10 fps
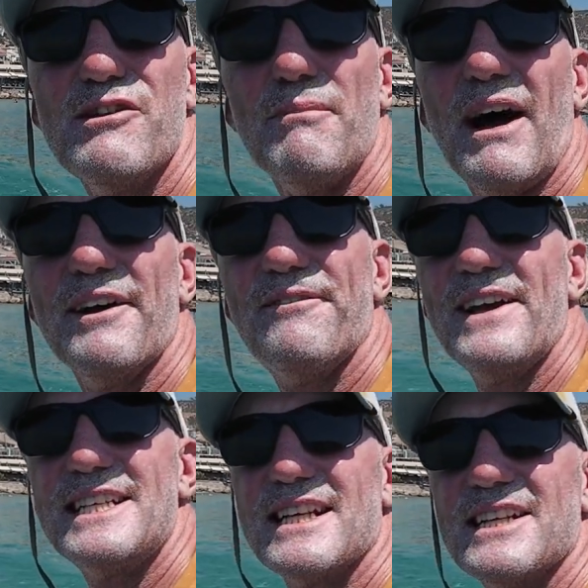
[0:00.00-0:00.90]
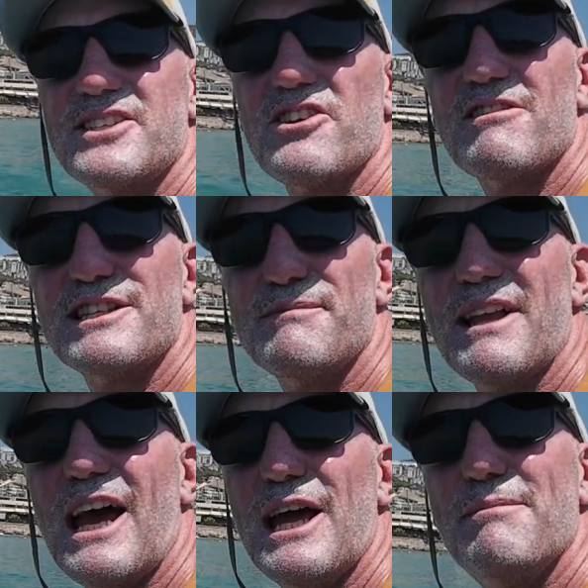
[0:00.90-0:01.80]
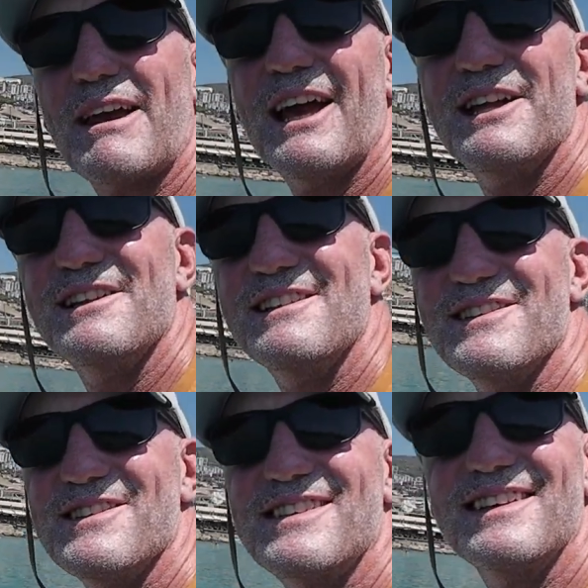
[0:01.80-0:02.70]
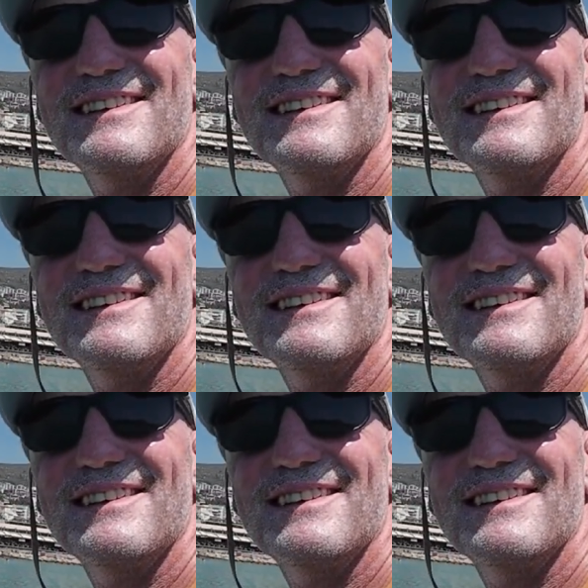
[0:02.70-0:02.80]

My Ephesus tourism day begins.